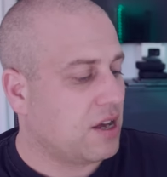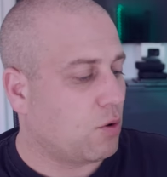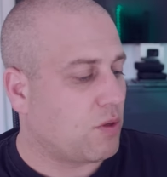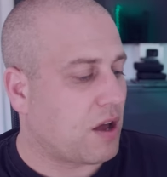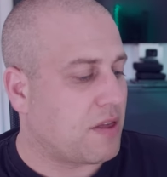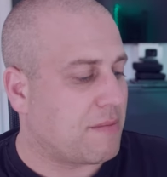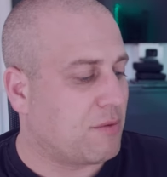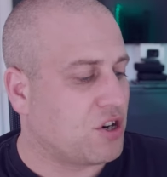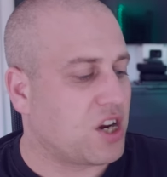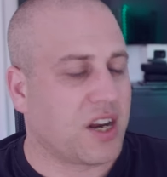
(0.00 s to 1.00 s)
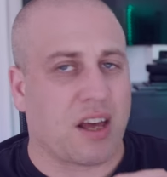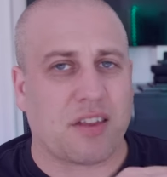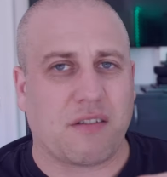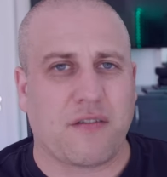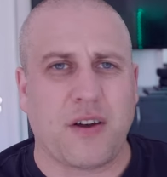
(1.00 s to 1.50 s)
Although they're modular,
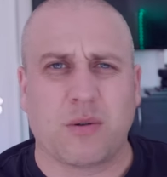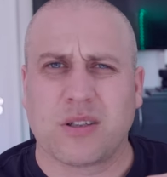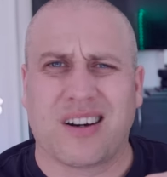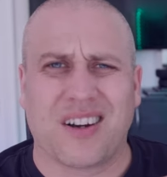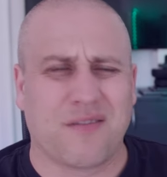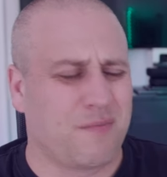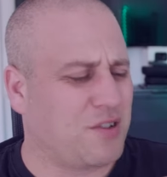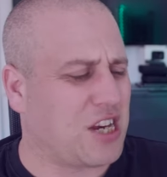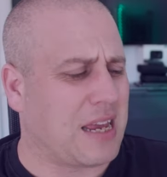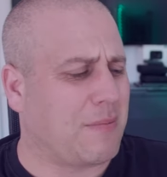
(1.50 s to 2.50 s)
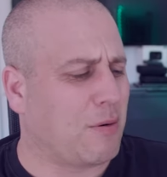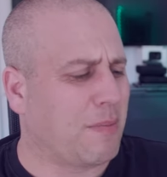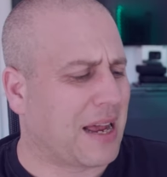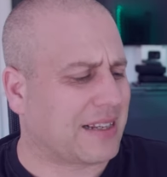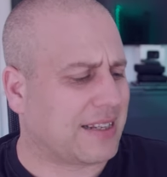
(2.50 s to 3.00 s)
nothing feels kind of cheap or
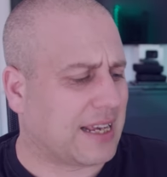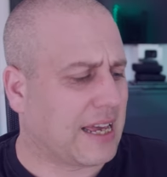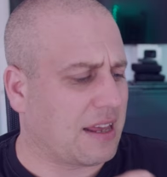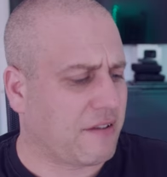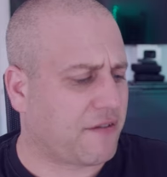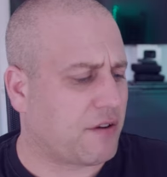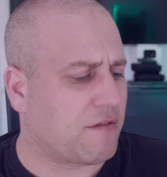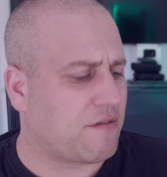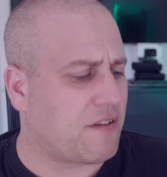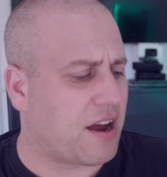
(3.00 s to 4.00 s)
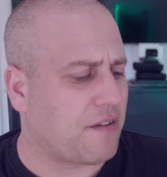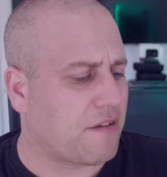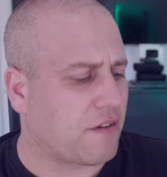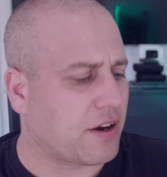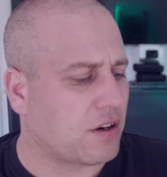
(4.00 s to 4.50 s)
plasticky. They feel very,
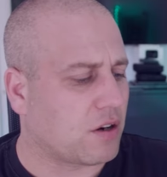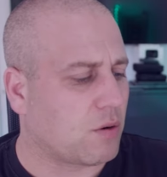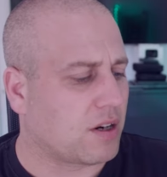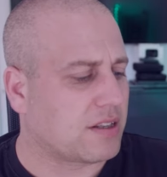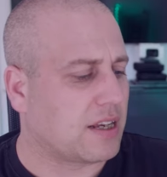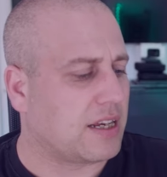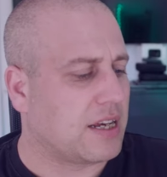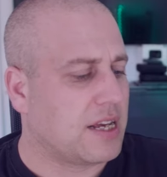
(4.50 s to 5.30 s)
very good quality.